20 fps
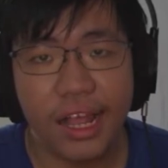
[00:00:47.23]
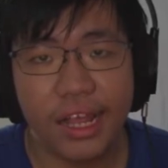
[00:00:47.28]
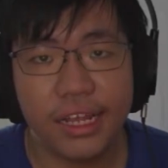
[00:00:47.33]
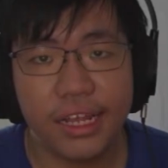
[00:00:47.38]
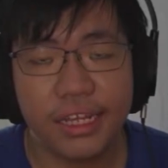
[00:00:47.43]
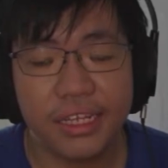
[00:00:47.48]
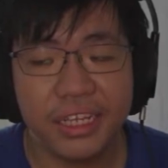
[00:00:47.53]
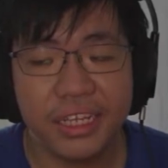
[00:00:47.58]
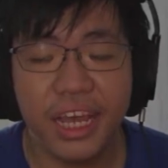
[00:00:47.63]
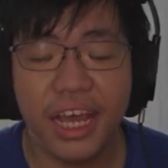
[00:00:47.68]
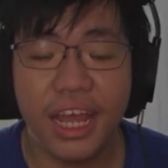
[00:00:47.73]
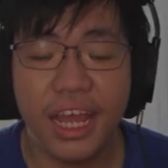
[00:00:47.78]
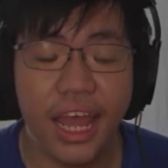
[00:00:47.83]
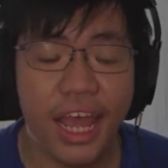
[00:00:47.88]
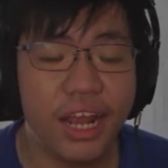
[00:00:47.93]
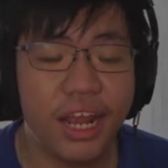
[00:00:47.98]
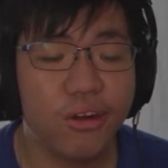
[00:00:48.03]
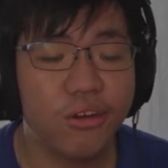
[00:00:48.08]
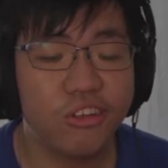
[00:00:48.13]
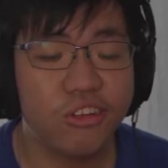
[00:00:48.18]
Yeah,
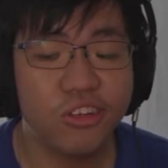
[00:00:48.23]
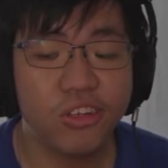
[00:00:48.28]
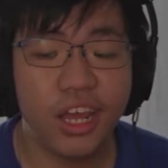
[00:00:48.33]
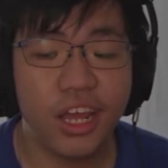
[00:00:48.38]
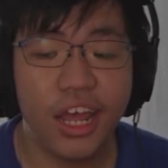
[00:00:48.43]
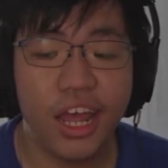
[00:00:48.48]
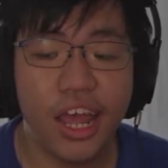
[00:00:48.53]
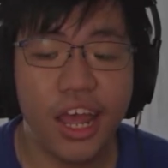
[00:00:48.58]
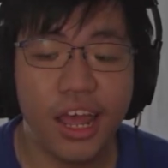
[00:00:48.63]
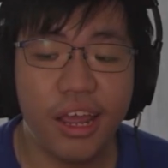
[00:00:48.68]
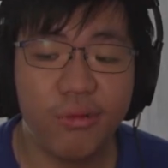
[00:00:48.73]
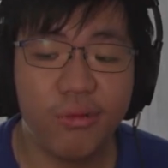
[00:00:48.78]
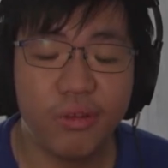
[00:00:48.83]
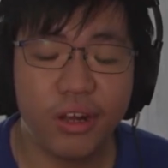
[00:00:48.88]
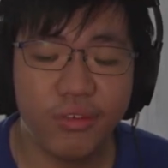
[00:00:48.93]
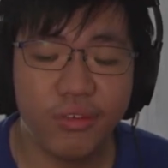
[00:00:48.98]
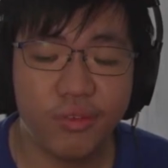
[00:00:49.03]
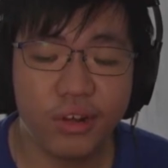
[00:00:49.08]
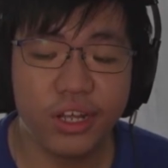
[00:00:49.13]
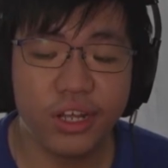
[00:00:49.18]
and also, and
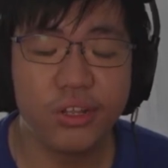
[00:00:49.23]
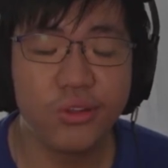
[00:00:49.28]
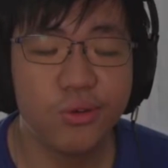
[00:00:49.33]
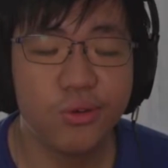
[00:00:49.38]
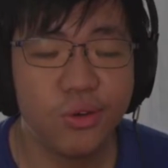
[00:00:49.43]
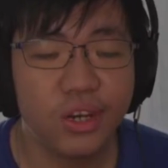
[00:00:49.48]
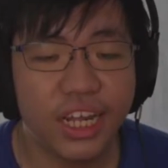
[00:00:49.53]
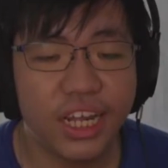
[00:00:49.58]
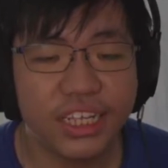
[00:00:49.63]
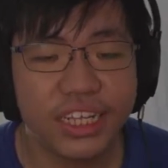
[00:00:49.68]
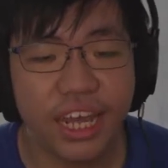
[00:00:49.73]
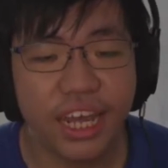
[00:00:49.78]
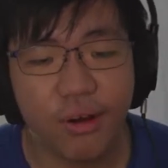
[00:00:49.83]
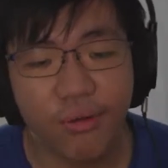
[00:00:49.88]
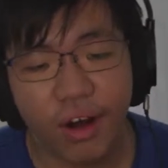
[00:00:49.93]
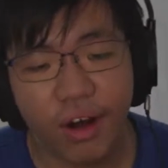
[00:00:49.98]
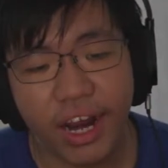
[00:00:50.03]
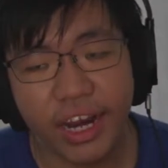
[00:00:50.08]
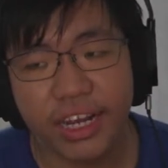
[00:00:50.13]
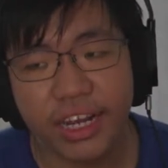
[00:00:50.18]
without further ado, let's get
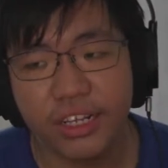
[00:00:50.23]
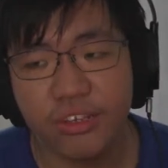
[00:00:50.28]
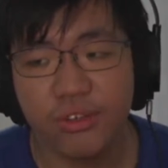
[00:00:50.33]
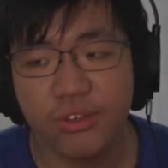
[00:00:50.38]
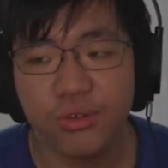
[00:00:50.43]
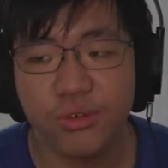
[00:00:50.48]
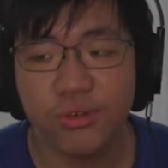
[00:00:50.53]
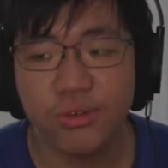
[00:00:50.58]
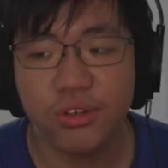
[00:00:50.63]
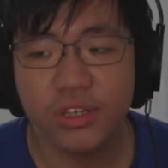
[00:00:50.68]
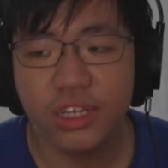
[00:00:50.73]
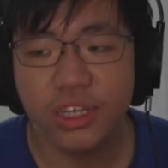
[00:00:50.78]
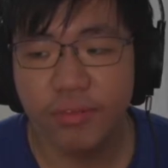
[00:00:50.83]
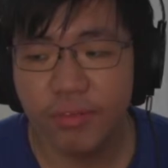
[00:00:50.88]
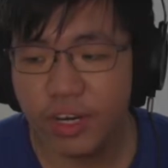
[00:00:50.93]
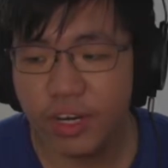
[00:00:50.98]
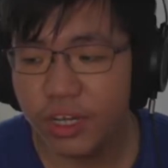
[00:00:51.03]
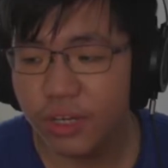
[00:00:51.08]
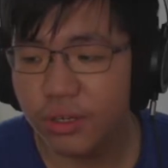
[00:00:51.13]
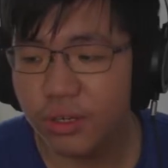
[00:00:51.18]
right into the
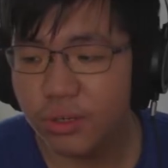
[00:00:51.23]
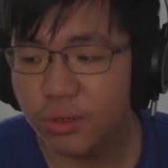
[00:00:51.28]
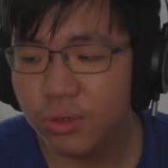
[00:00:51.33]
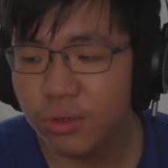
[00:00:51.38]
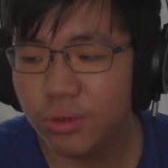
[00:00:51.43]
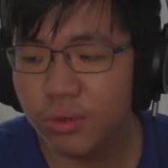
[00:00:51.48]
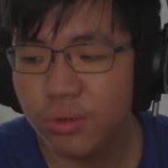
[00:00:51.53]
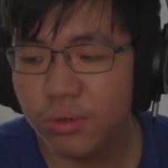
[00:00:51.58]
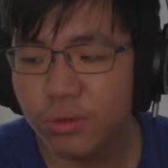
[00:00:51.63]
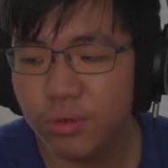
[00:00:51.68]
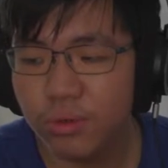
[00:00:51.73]
video.